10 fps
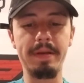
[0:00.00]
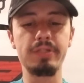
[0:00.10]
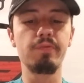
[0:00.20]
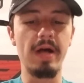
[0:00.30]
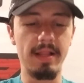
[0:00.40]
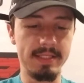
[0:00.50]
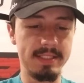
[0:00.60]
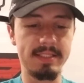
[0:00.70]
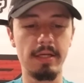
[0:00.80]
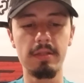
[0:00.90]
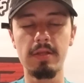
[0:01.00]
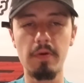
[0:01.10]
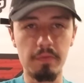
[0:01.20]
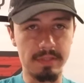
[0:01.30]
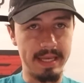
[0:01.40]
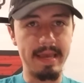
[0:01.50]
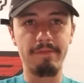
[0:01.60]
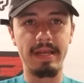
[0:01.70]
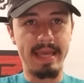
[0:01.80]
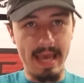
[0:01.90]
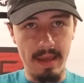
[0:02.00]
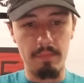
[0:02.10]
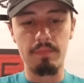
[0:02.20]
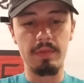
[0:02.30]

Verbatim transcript: and pitch well and still lose like every game.